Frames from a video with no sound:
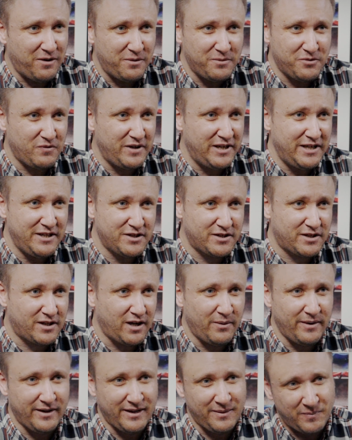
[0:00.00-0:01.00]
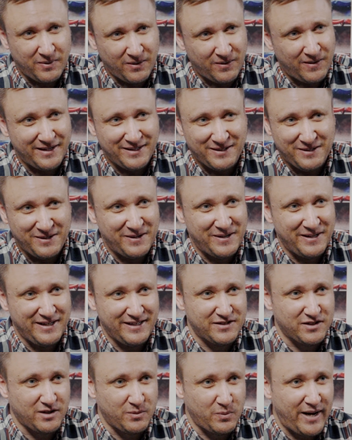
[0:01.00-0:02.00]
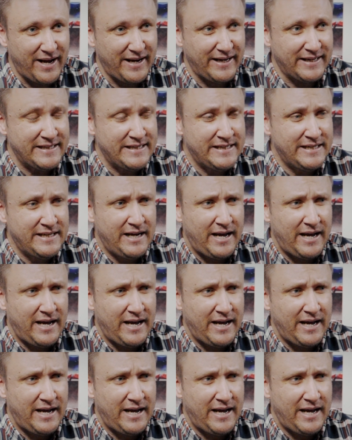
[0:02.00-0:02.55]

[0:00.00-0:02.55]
I was really just going in blind and learning as I went.